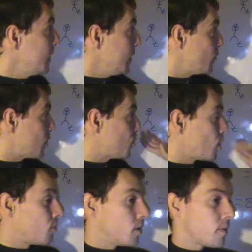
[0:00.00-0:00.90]
is a
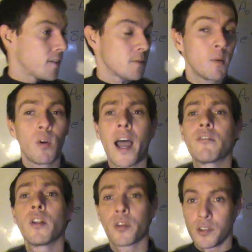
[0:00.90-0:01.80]
conservative estimate. Well, I
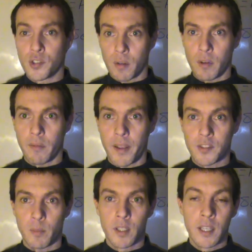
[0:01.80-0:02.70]
have another conservative
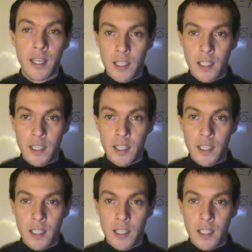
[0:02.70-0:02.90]
estimate.